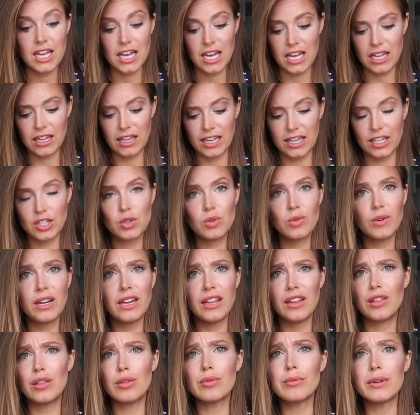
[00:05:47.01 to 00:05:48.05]
at like
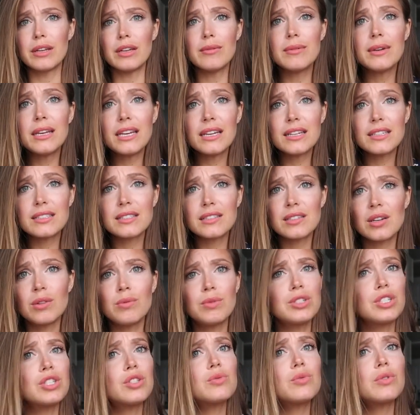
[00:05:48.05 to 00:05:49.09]
23 weeks,
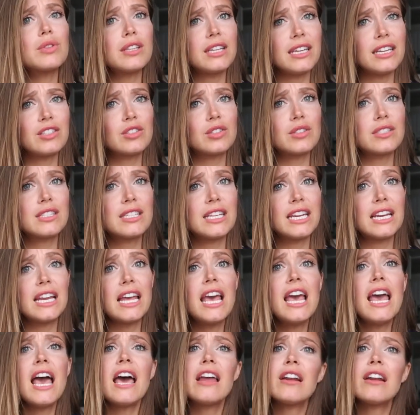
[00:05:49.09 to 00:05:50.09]
which is really interesting.